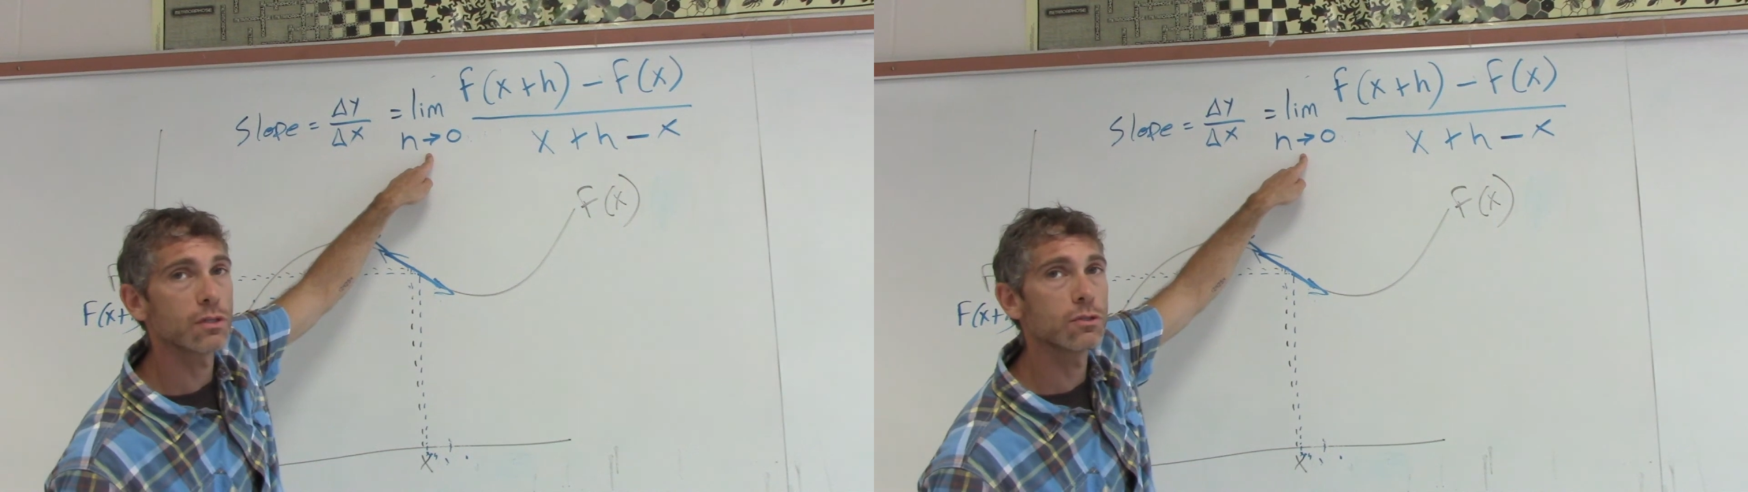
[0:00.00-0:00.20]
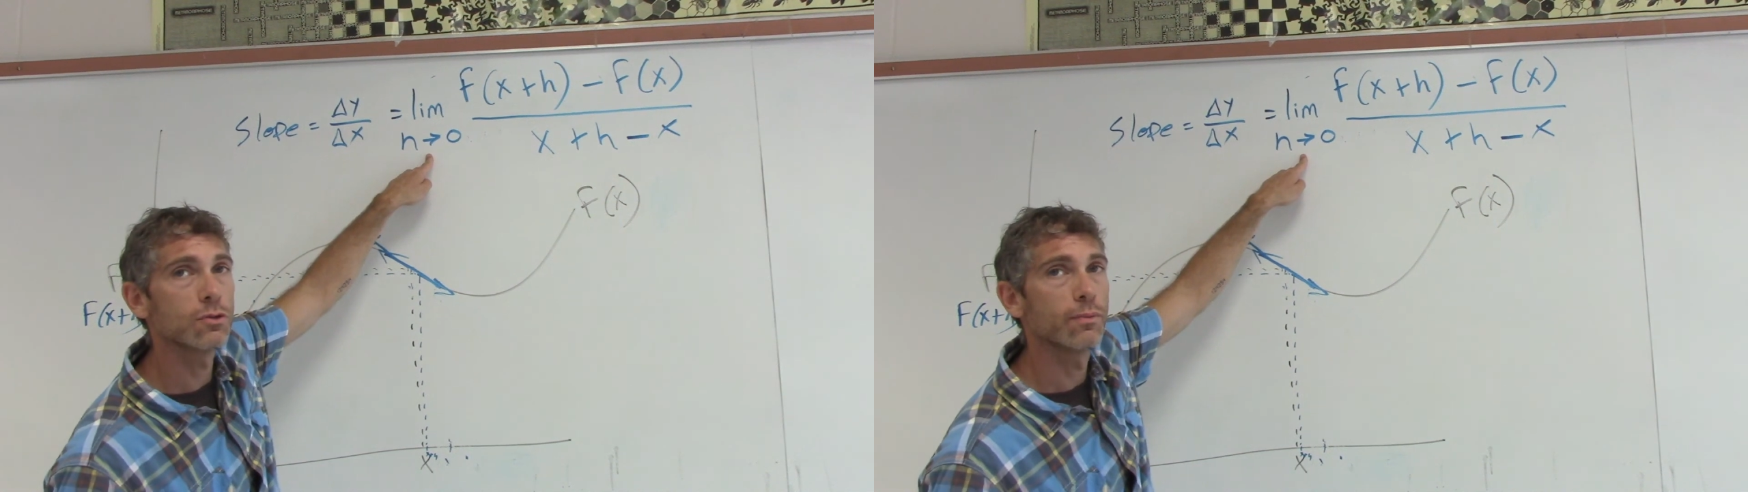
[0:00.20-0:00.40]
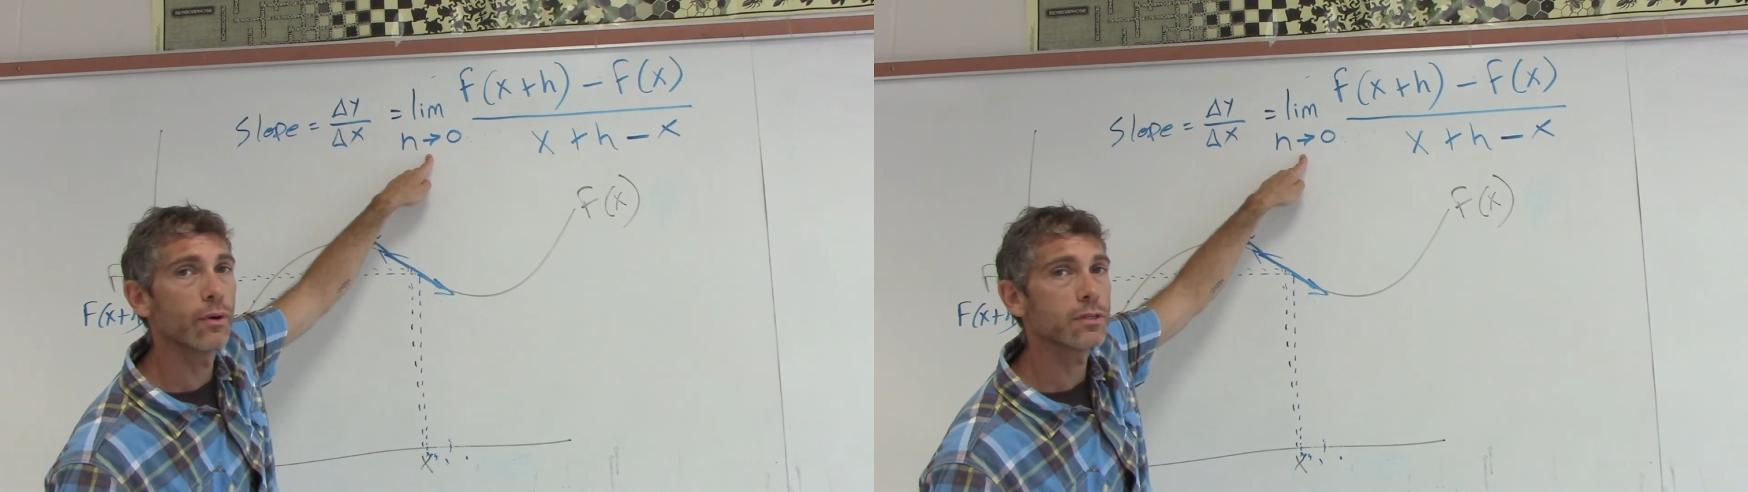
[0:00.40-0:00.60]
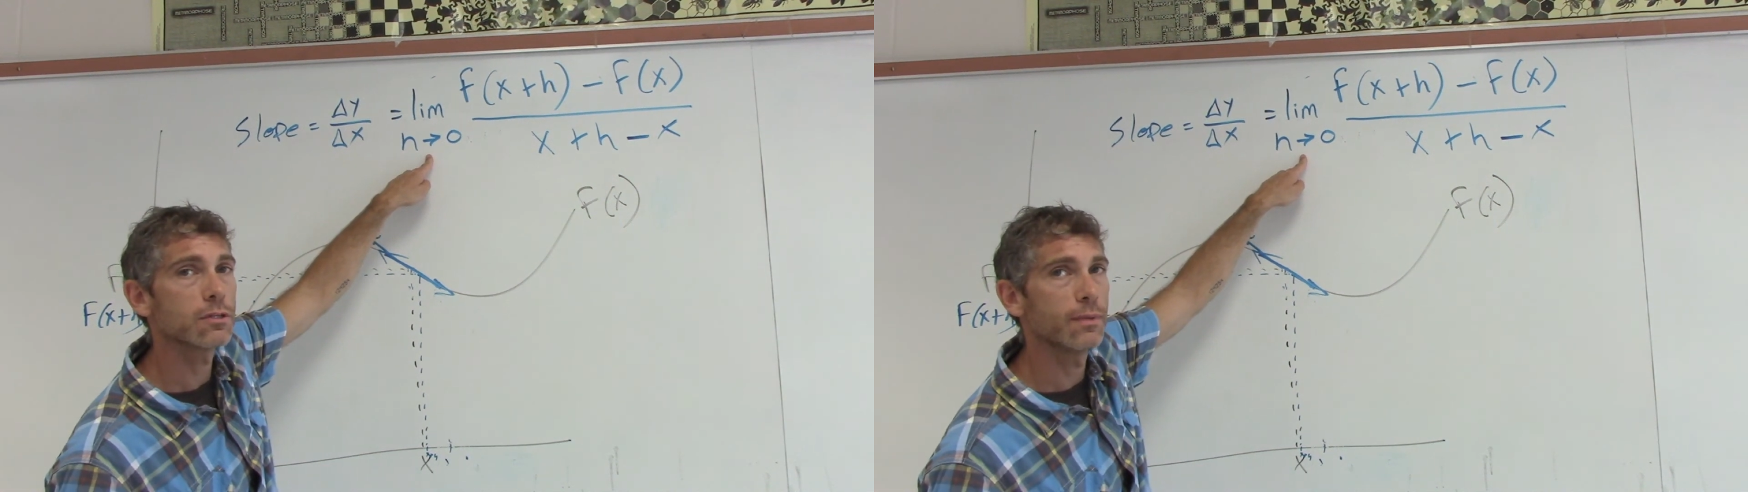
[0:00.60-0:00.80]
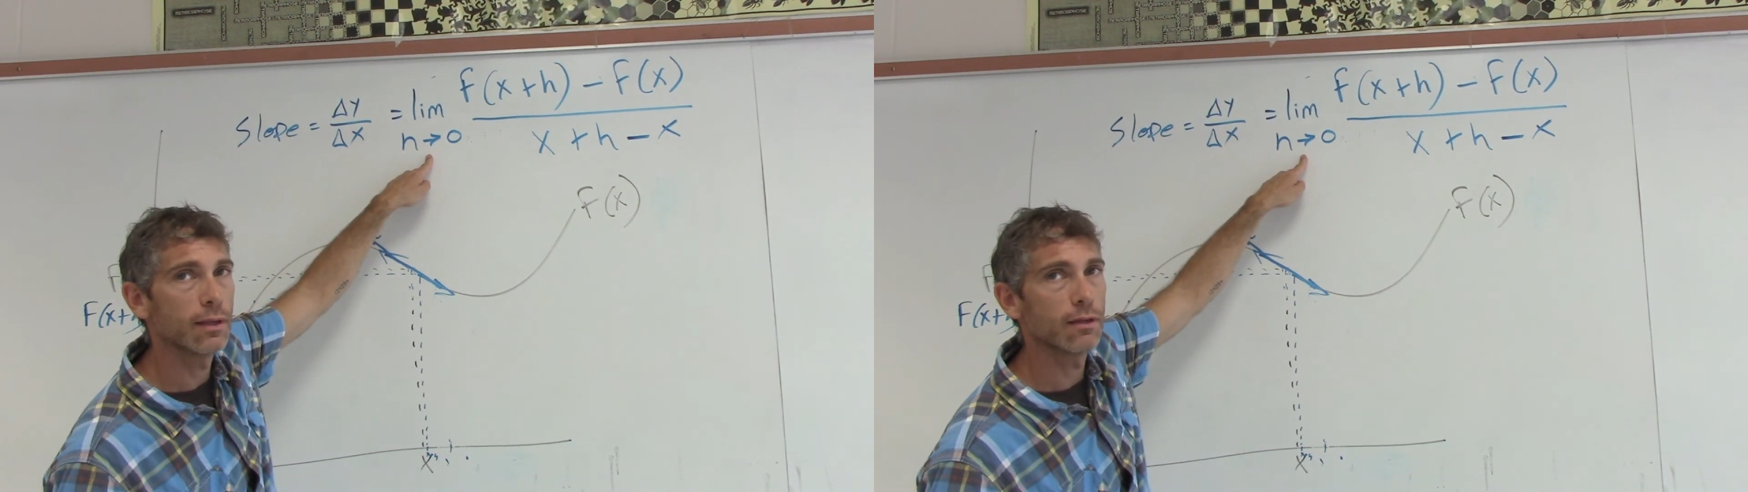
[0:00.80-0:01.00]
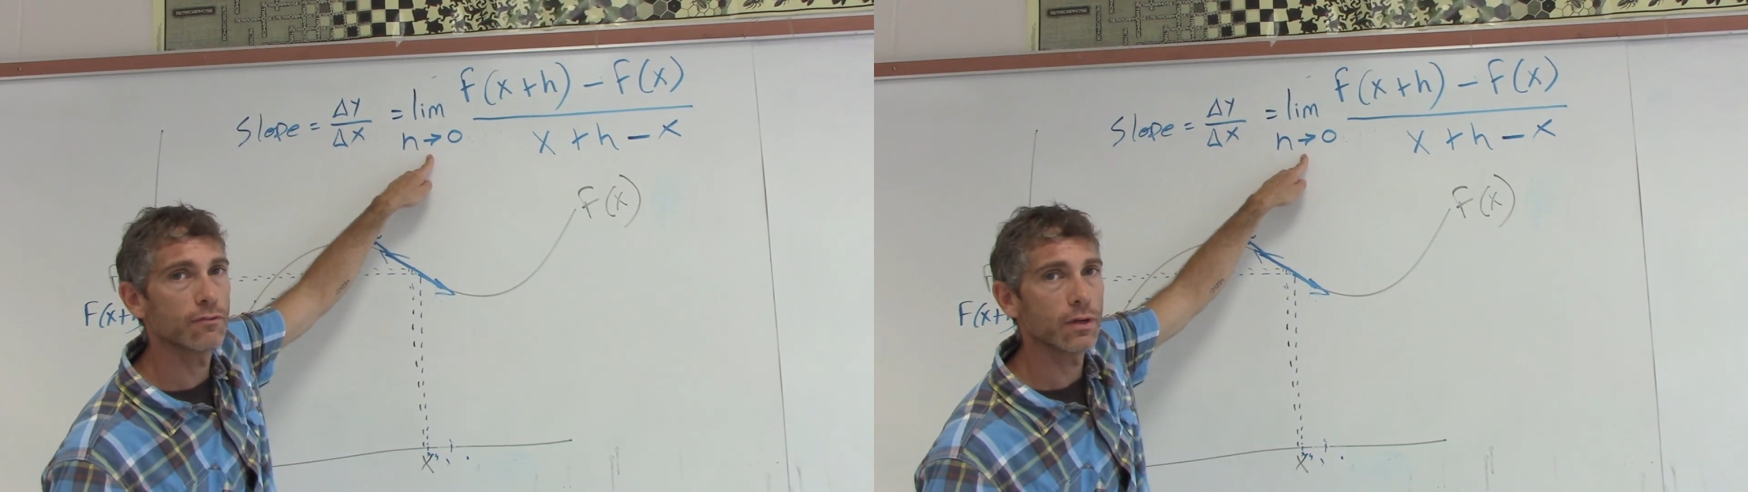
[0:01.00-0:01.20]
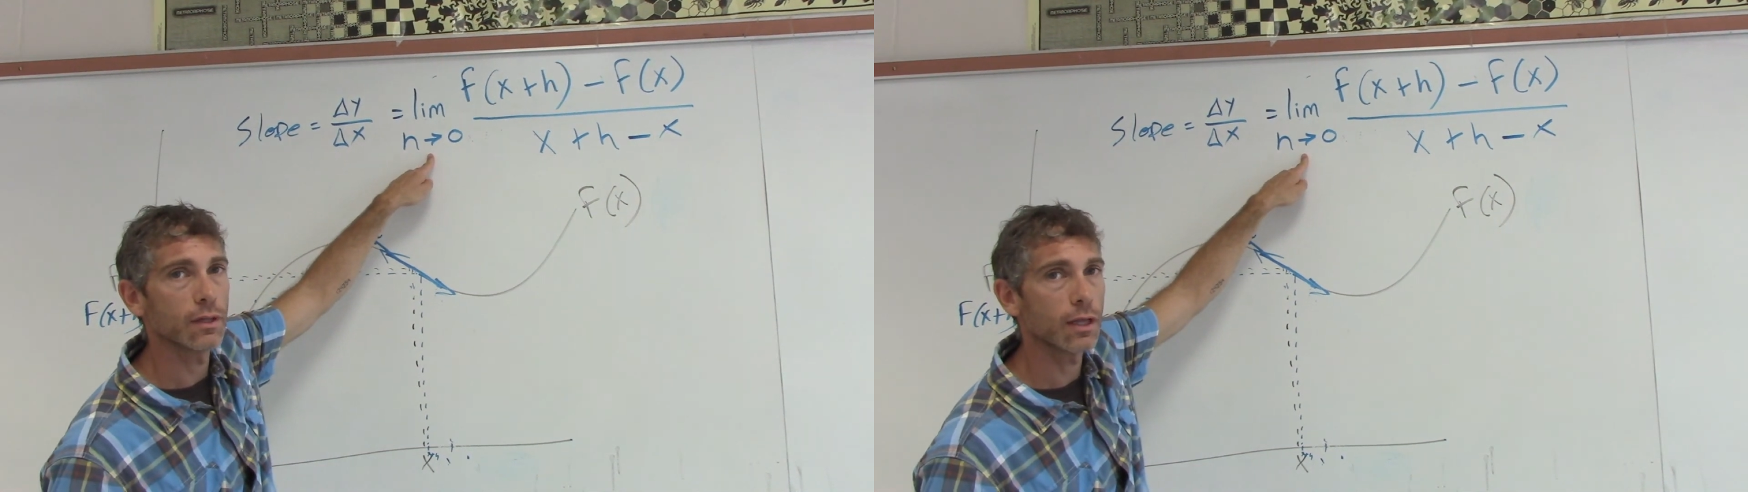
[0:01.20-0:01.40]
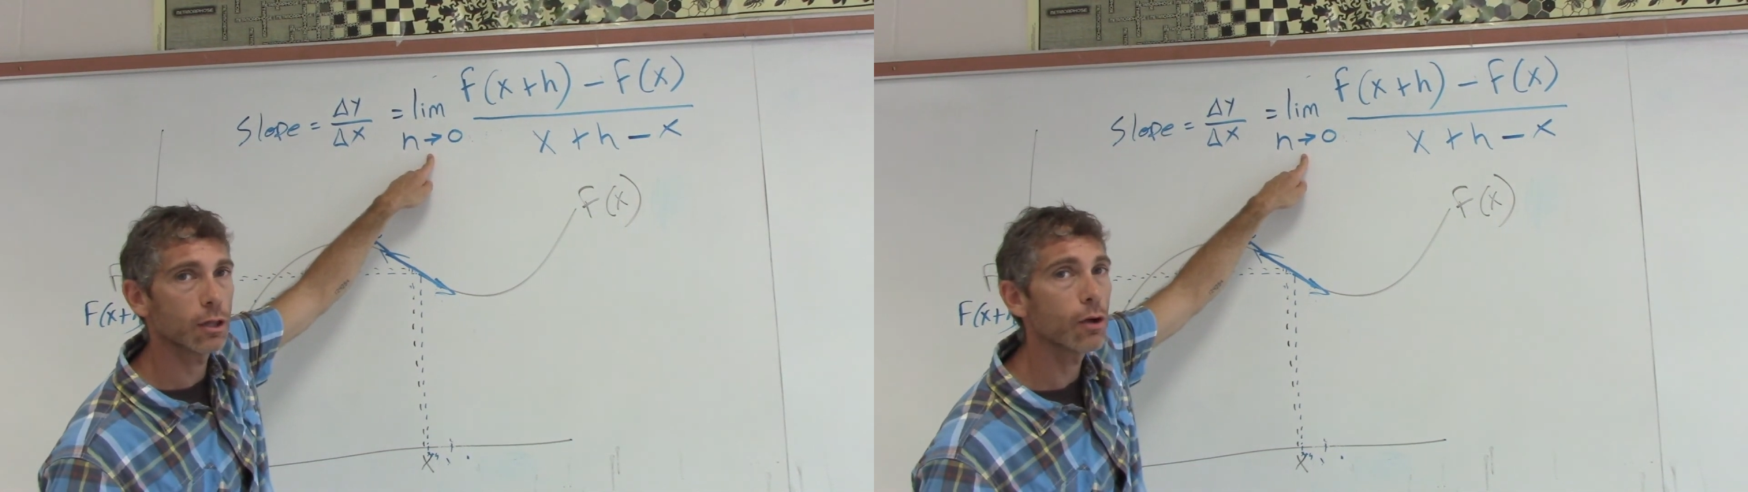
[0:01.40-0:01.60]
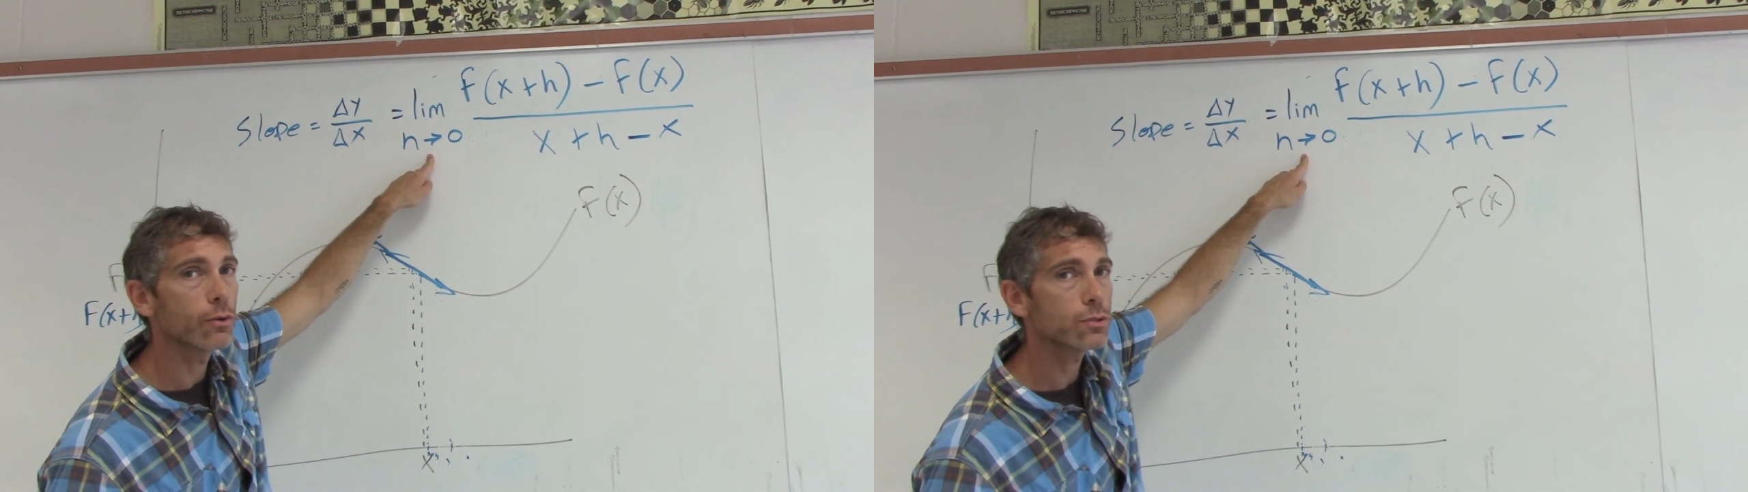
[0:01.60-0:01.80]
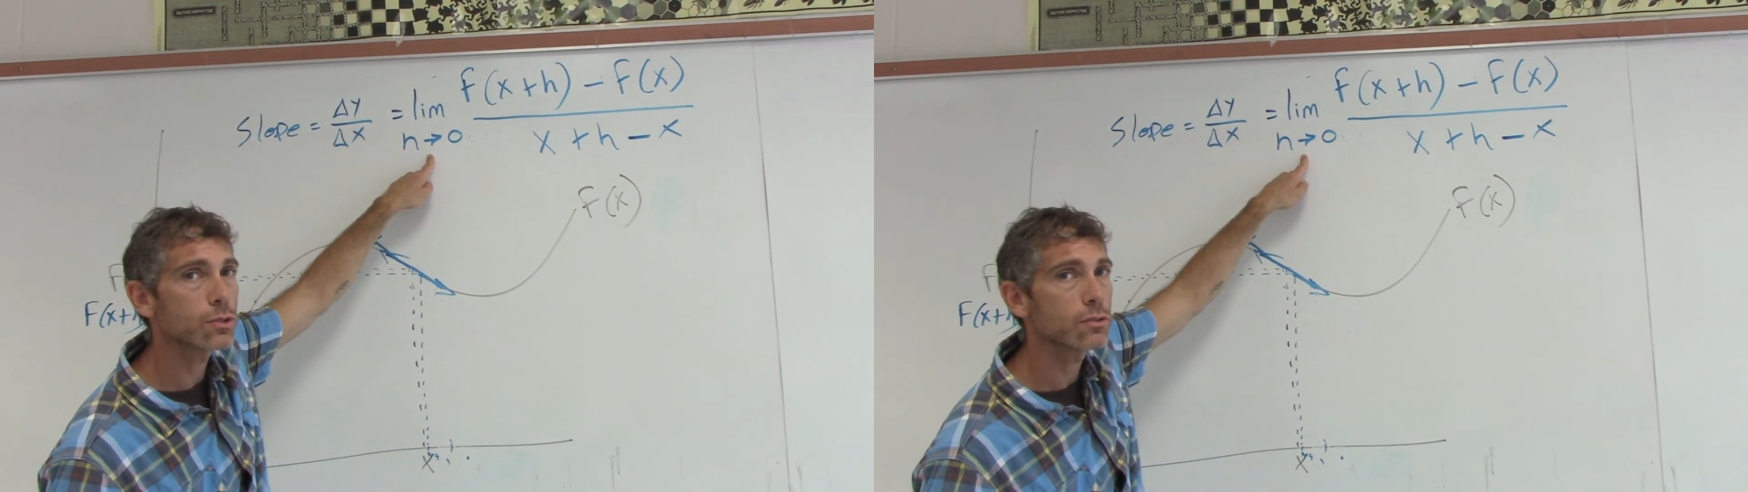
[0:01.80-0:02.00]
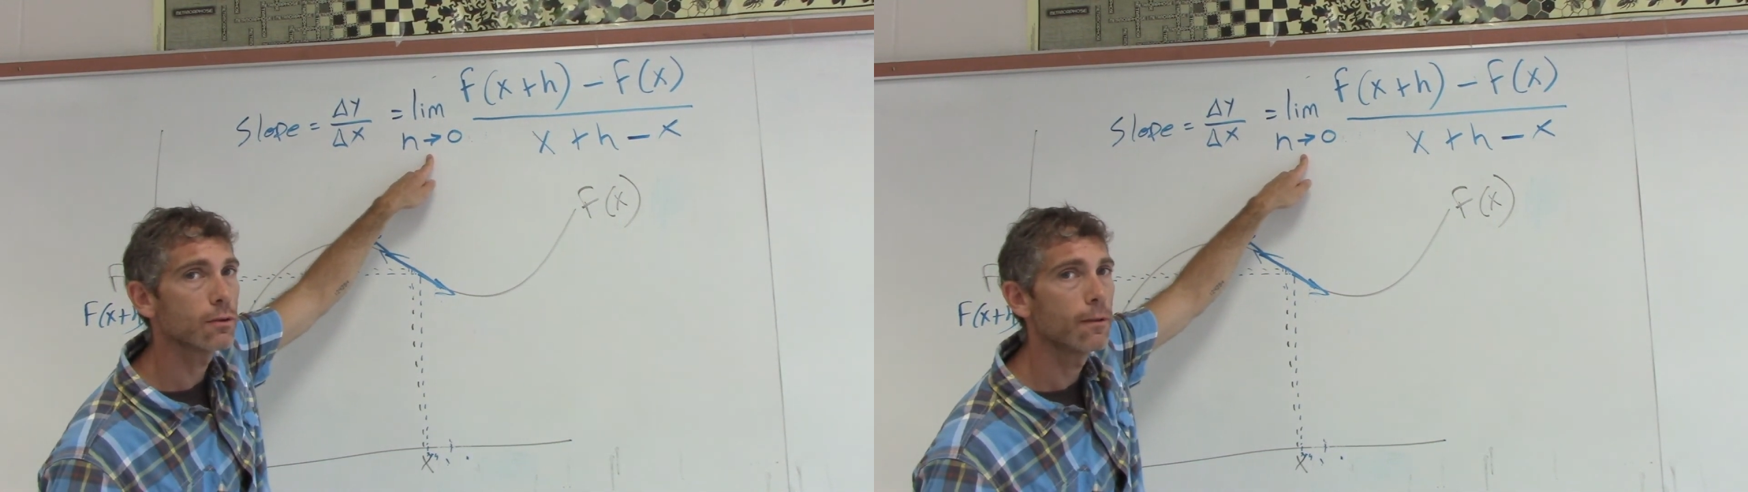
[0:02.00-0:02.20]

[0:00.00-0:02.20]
the 2 points to be infinitely close.